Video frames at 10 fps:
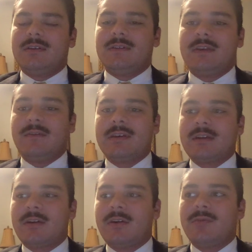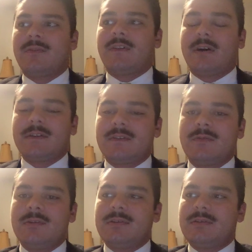giving their own thoughts
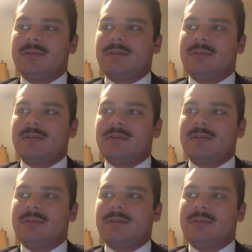to it,